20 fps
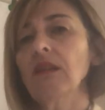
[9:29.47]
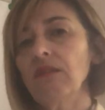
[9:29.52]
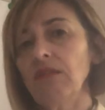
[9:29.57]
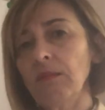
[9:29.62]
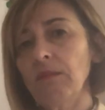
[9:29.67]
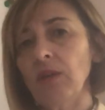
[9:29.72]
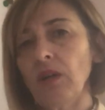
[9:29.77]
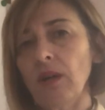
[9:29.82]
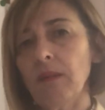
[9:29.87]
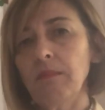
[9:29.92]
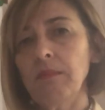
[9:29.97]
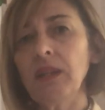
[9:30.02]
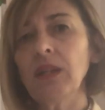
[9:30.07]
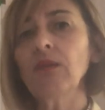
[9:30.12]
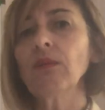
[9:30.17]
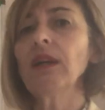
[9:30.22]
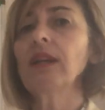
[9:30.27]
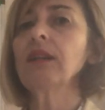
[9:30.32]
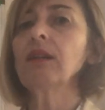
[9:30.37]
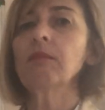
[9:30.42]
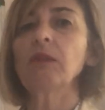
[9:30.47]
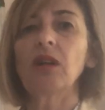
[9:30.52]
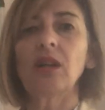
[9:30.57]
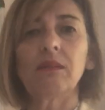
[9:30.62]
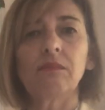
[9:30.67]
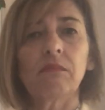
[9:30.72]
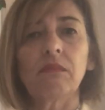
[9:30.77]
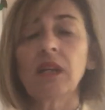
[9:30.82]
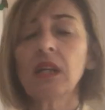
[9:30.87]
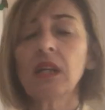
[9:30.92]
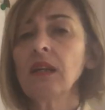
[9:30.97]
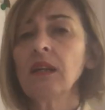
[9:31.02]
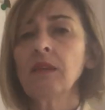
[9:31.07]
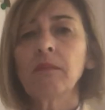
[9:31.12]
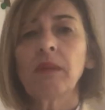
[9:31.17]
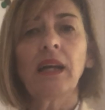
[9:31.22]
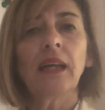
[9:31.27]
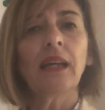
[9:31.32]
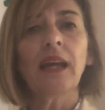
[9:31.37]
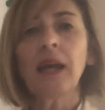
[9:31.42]
If you buy a big one, you might
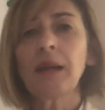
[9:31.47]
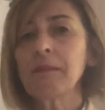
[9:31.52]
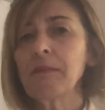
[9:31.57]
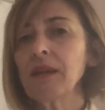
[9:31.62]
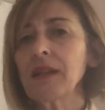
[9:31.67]
pay $8,